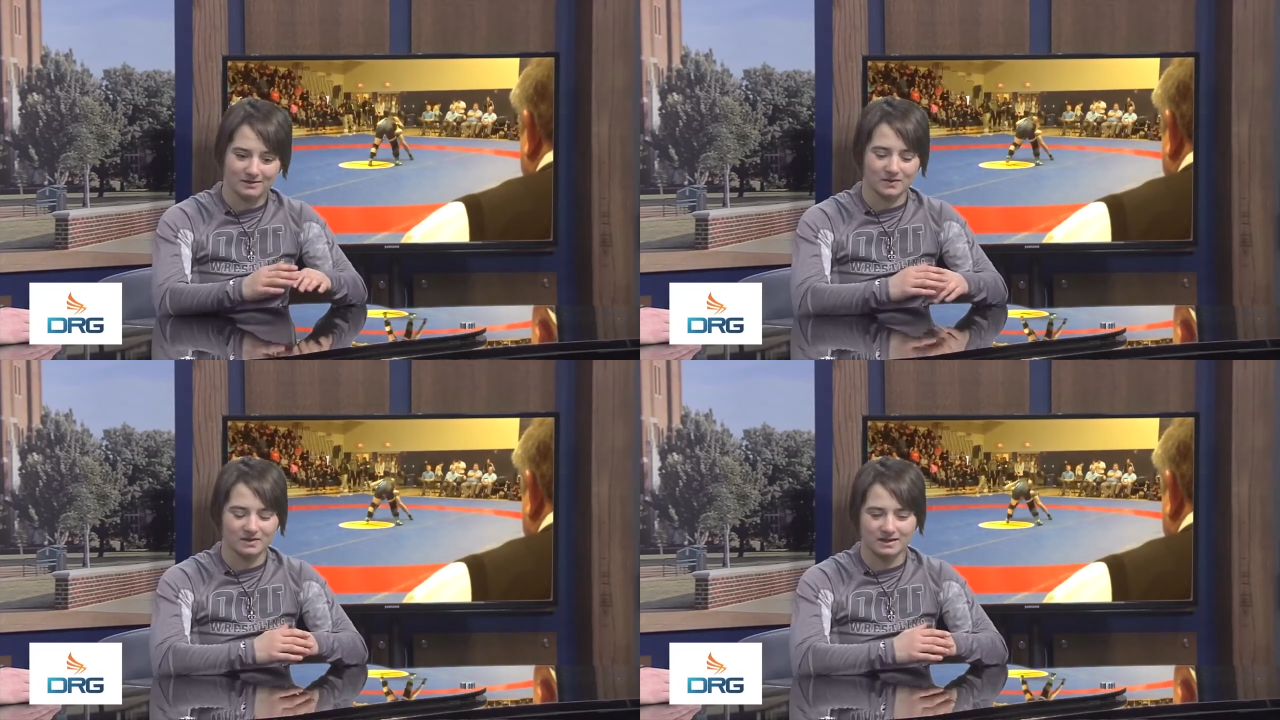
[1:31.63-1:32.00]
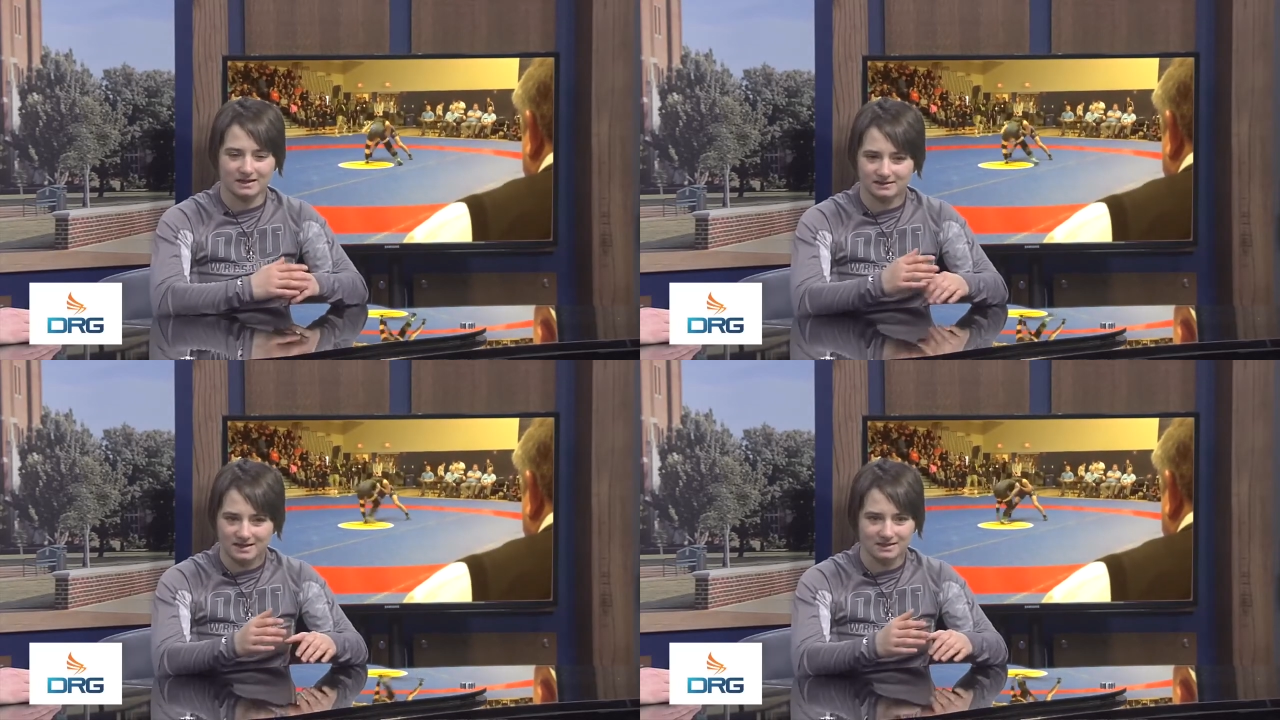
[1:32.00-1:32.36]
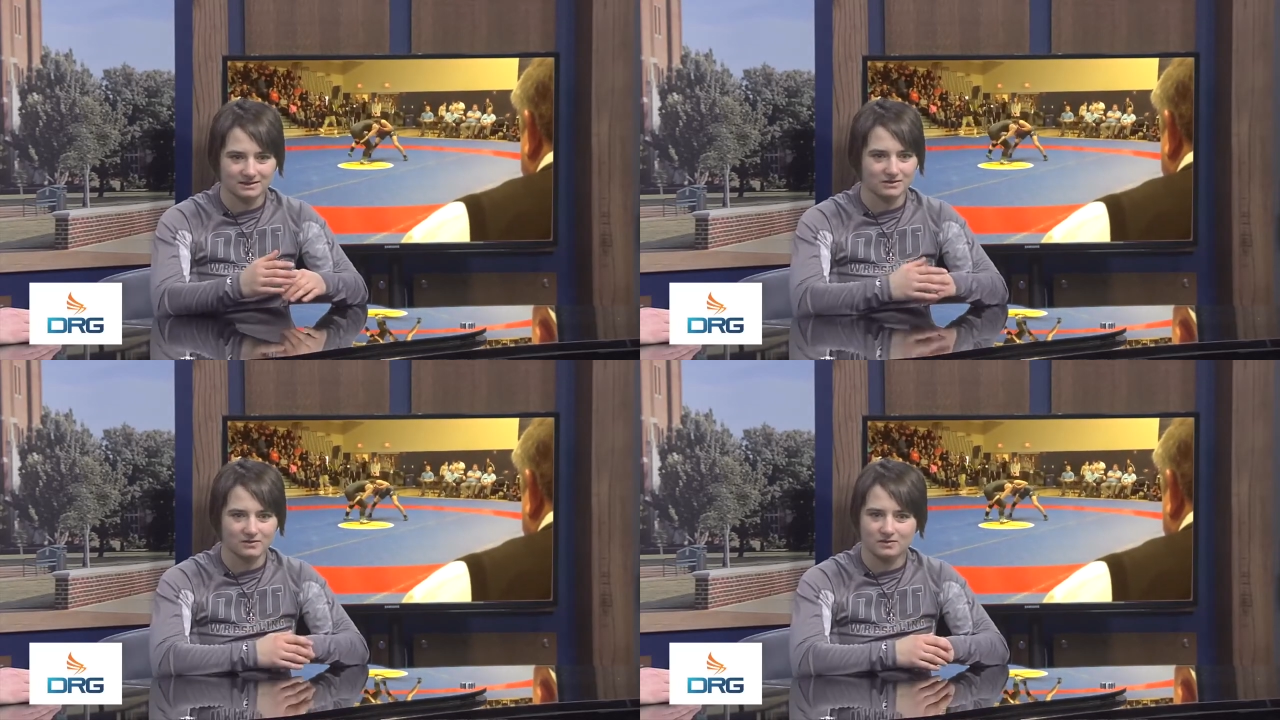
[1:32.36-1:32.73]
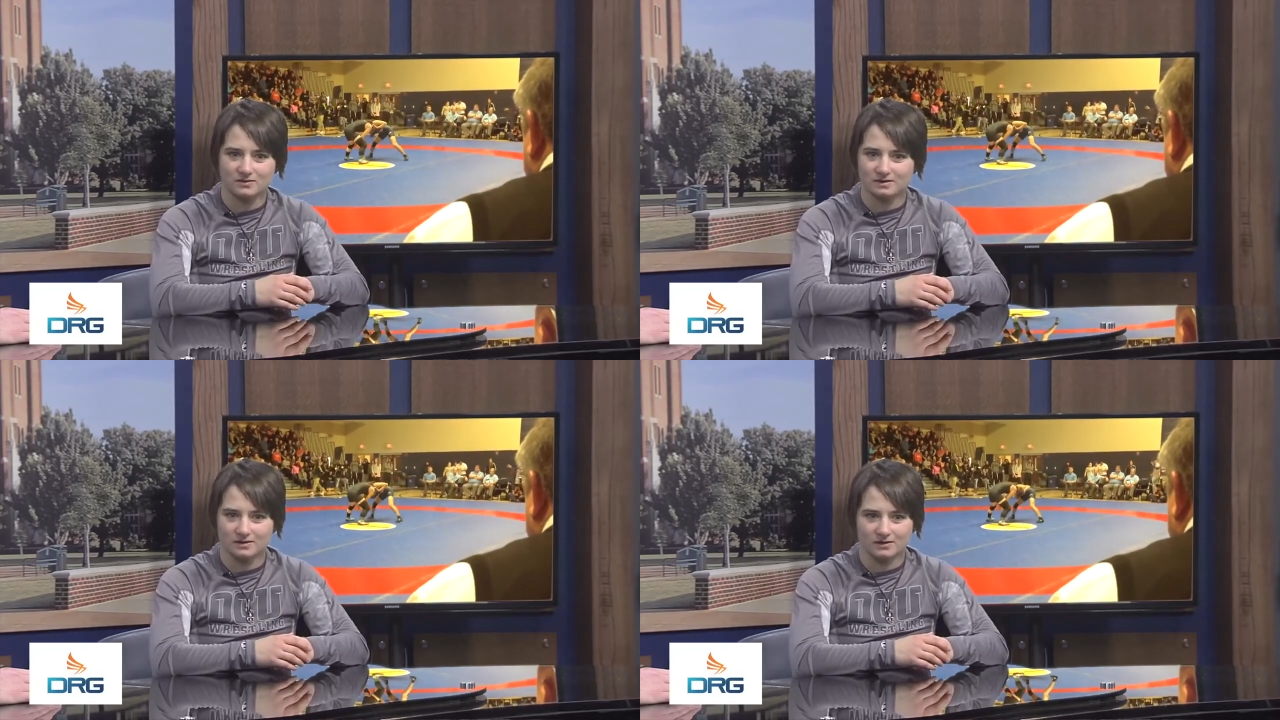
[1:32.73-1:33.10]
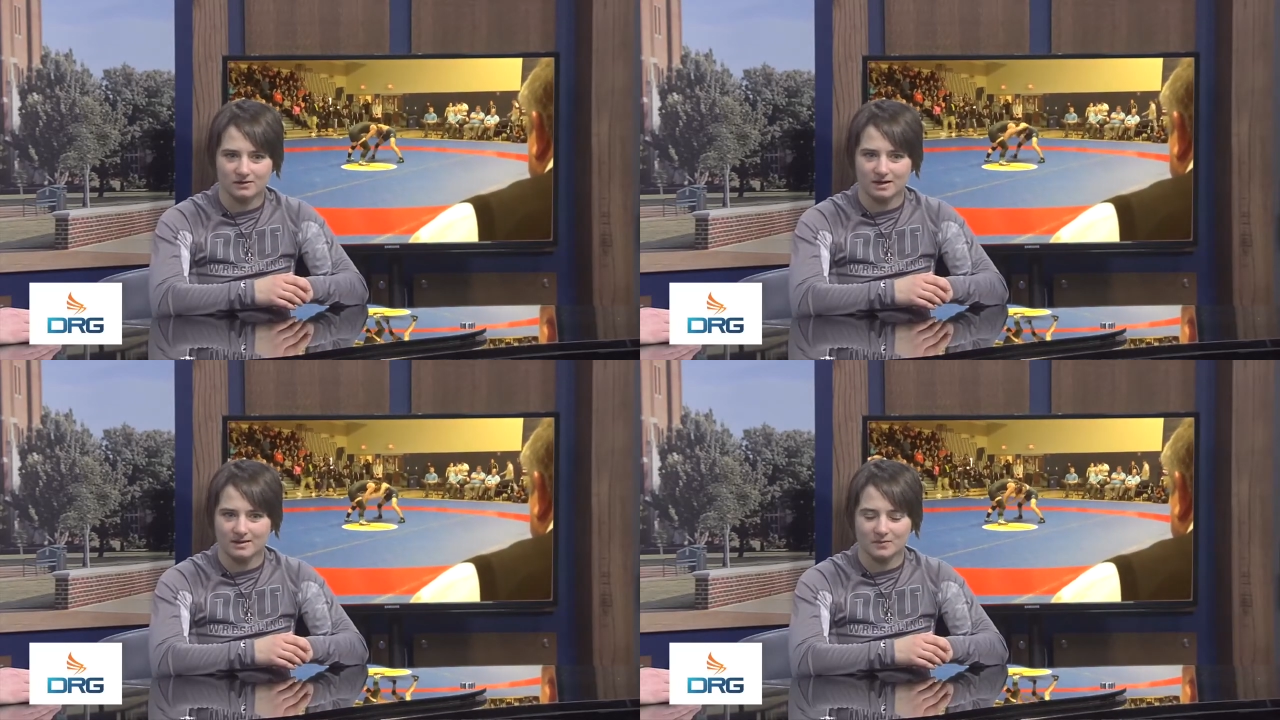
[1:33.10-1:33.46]
But then day two, you know,
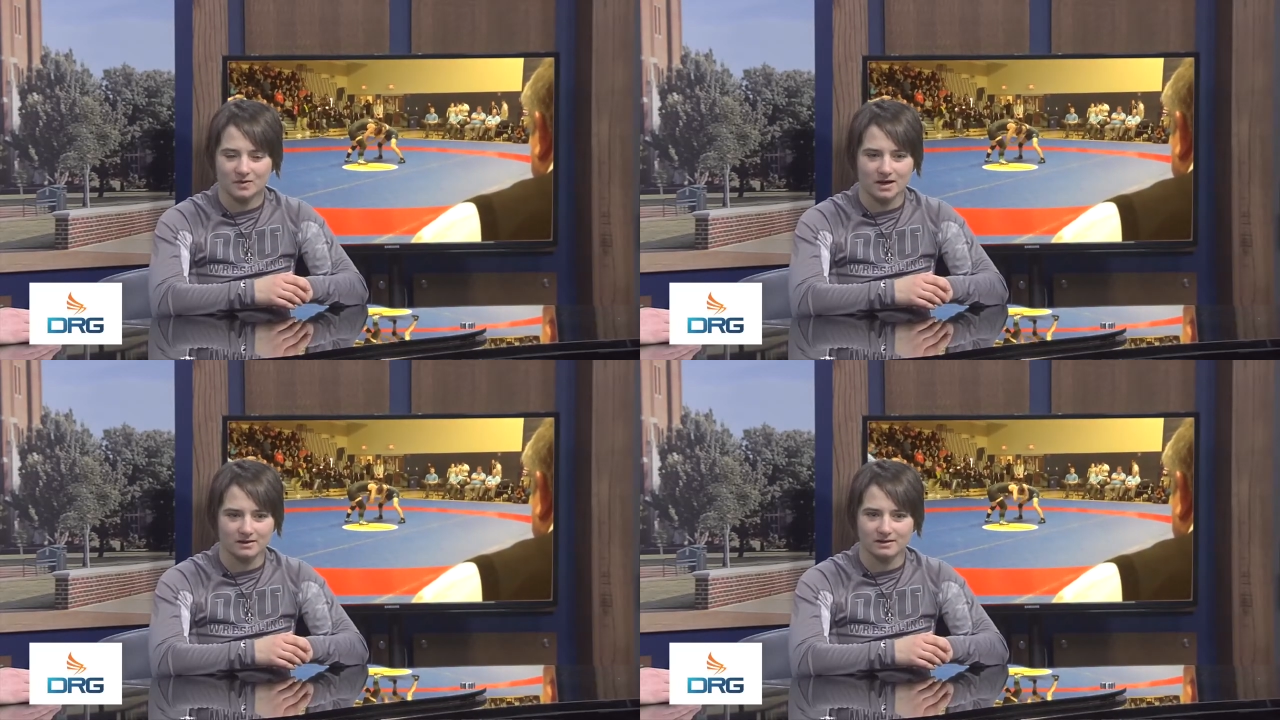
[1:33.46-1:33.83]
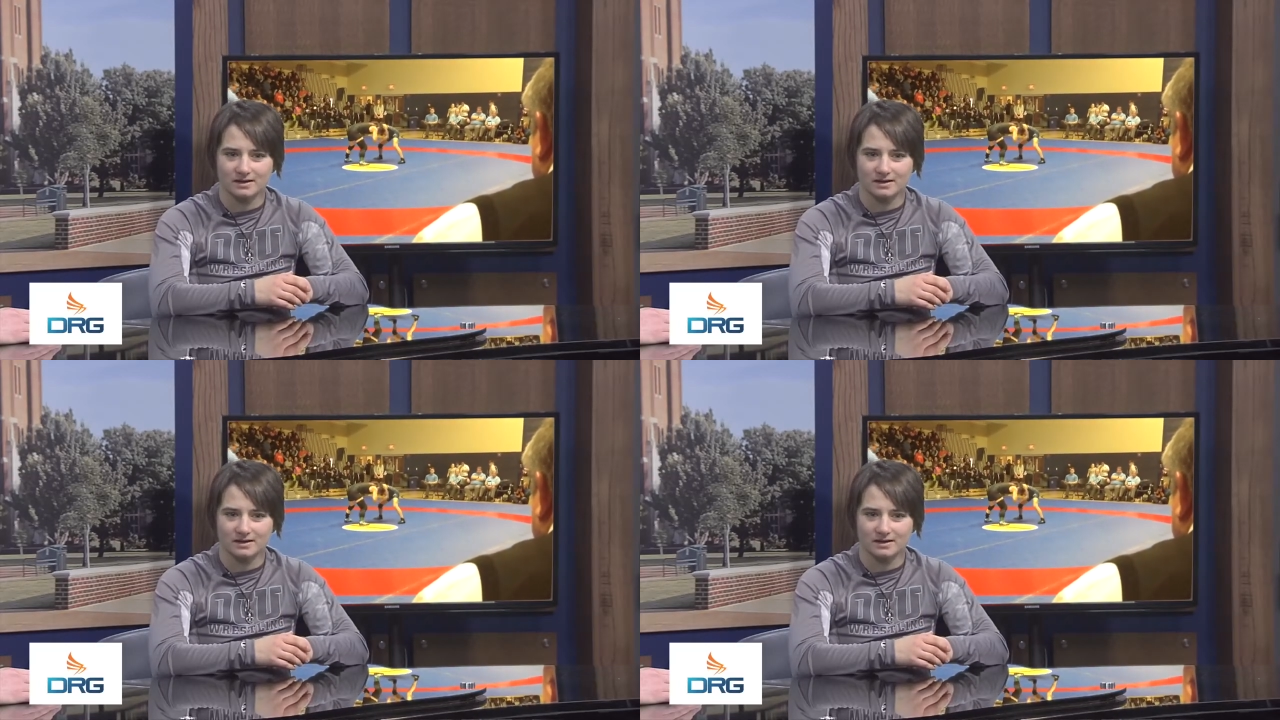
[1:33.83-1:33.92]
came around,